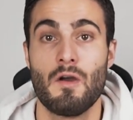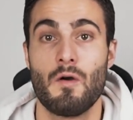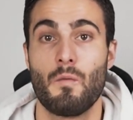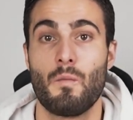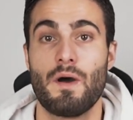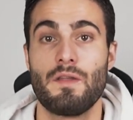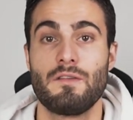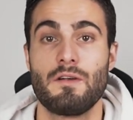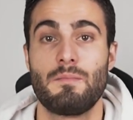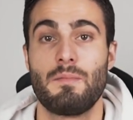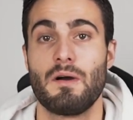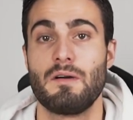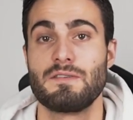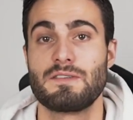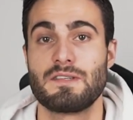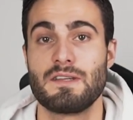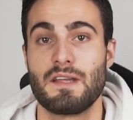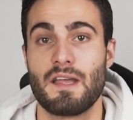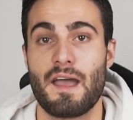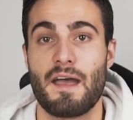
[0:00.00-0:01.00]
when they're
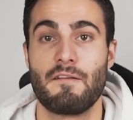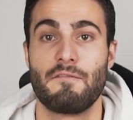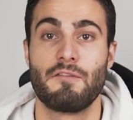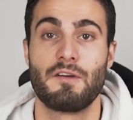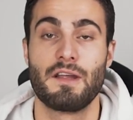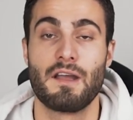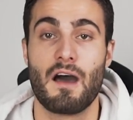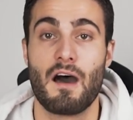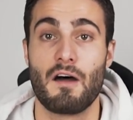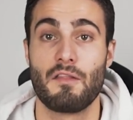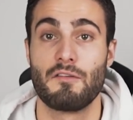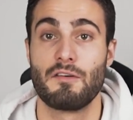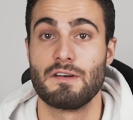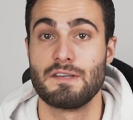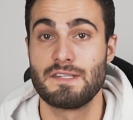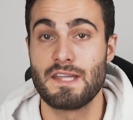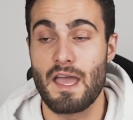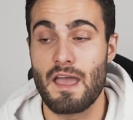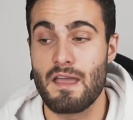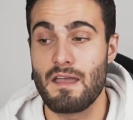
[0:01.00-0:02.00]
posting every other
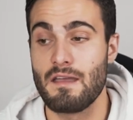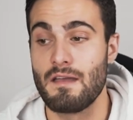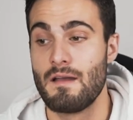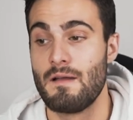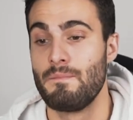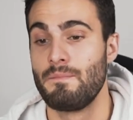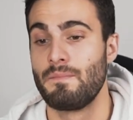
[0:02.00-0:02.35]
day.